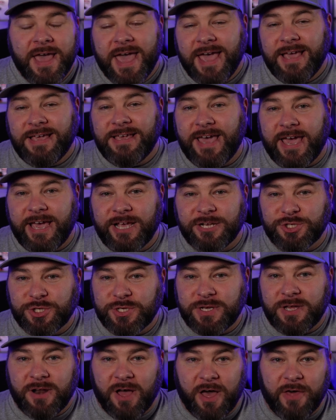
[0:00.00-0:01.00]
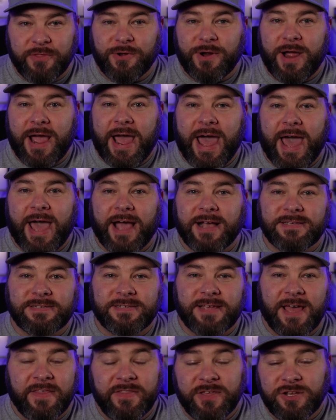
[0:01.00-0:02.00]
engaging in other
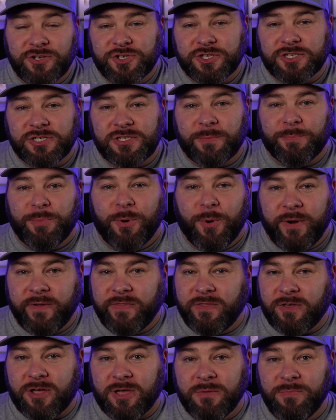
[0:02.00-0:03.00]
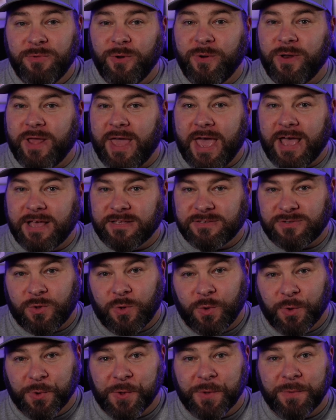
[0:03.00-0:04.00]
hacks, and then just supporting the community as a
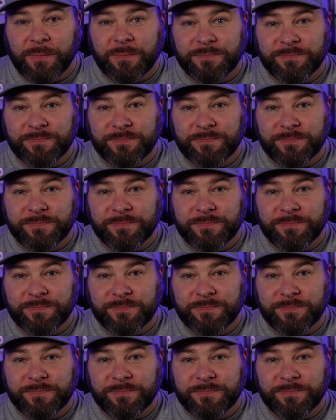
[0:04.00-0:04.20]
whole.